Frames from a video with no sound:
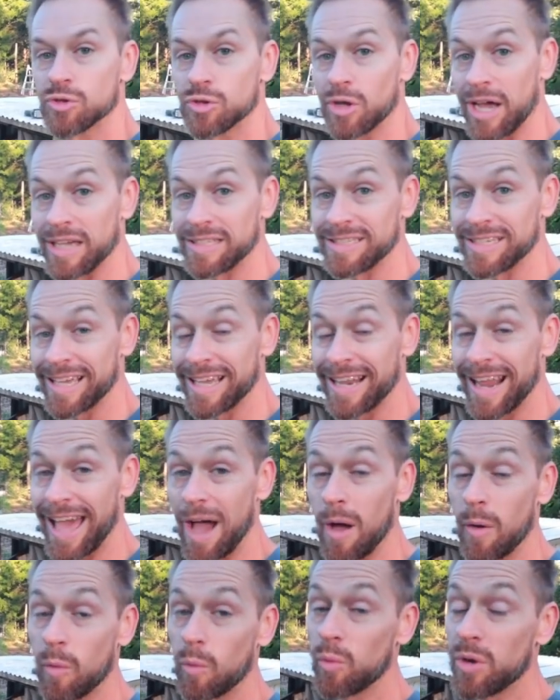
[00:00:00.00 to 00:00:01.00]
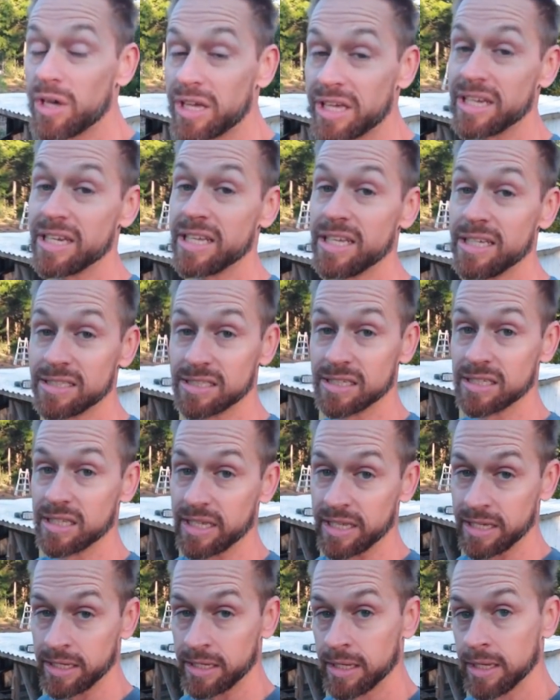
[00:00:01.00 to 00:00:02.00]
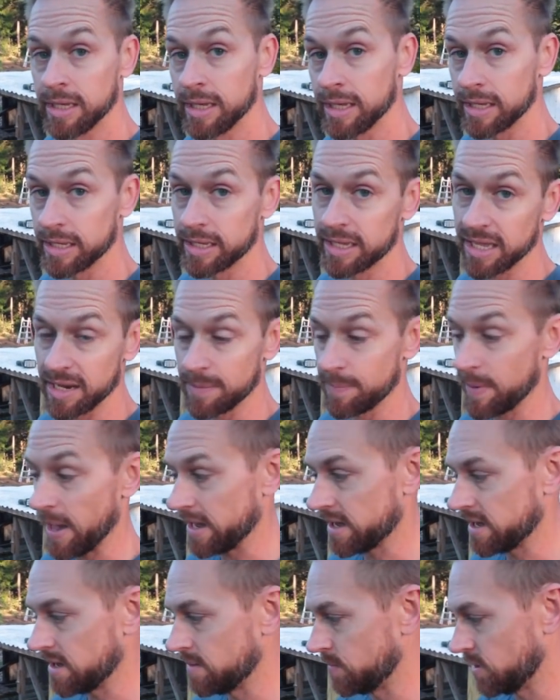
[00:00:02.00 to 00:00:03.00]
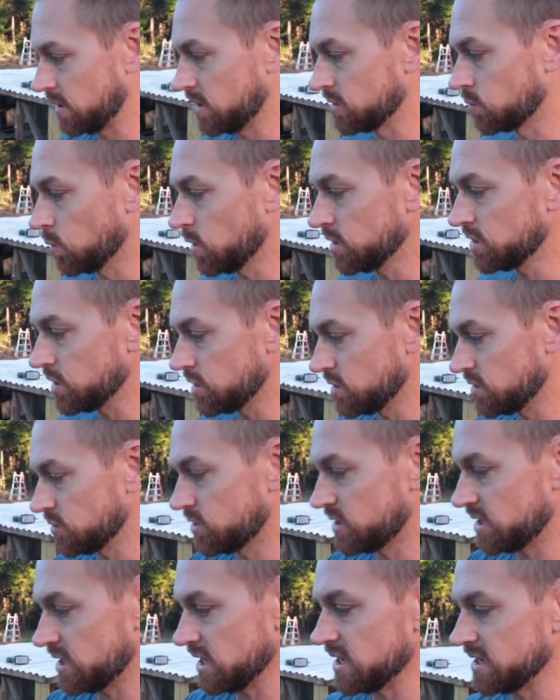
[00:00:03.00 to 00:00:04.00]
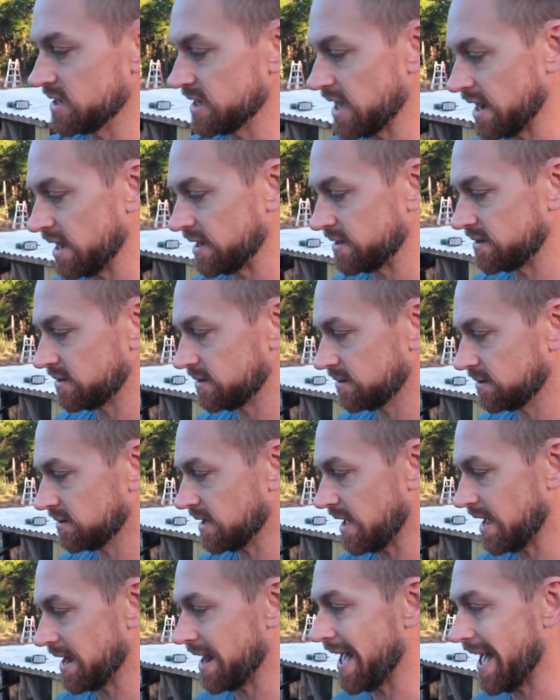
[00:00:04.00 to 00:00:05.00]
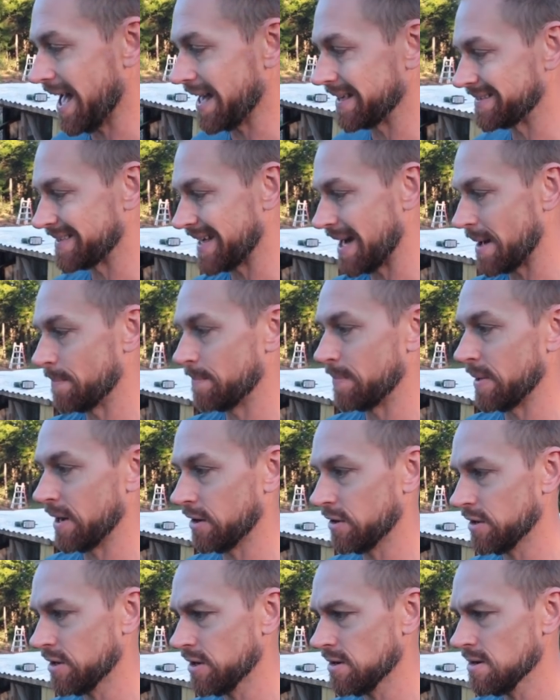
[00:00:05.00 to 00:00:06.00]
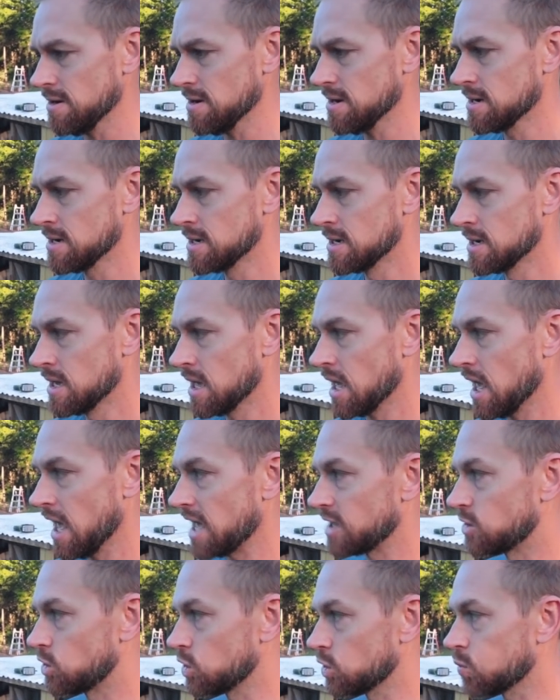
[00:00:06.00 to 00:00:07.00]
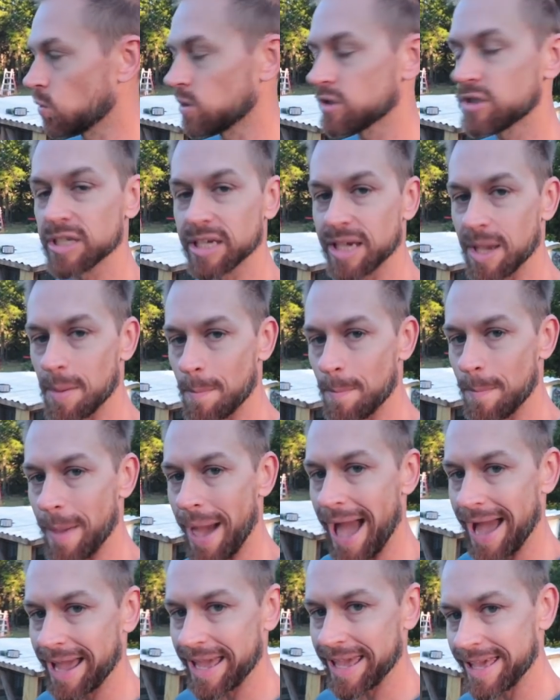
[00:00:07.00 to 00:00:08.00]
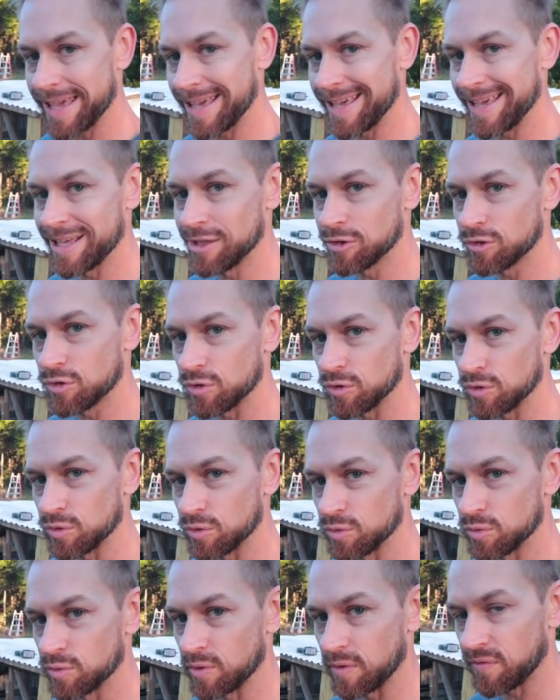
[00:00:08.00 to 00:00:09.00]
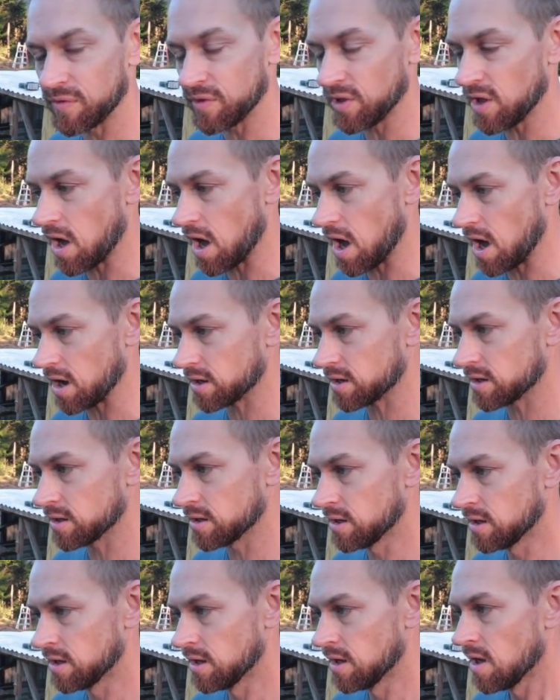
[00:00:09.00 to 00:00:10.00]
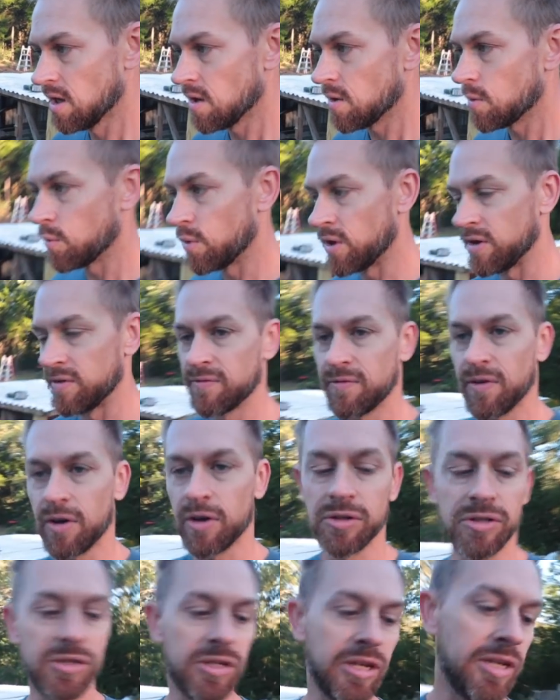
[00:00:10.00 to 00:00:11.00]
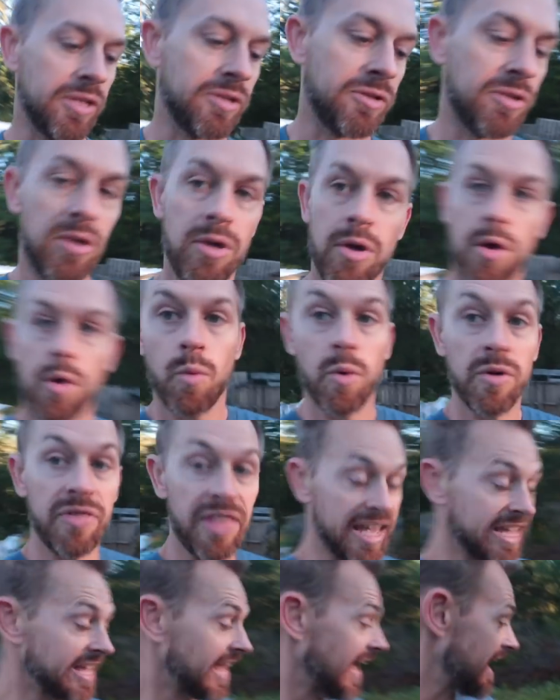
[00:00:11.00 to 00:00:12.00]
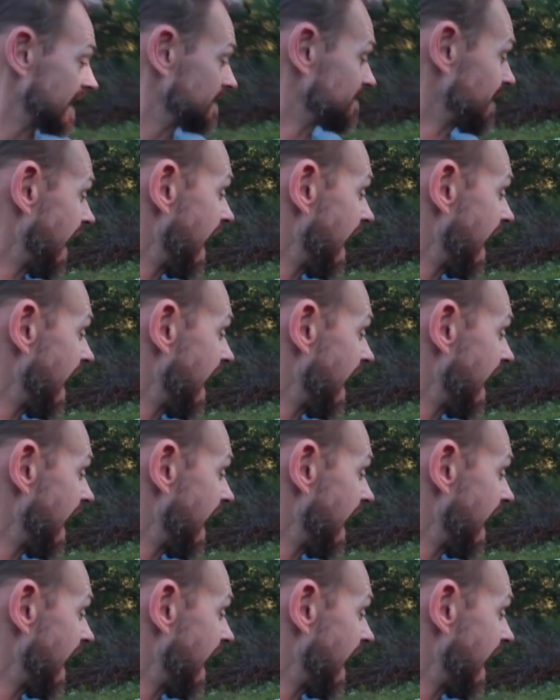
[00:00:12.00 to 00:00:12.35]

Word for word: tries to get out, we can easily get it back in because once it sees that it's kind of has that barrier, it just wants to get back into the flock when versus when they came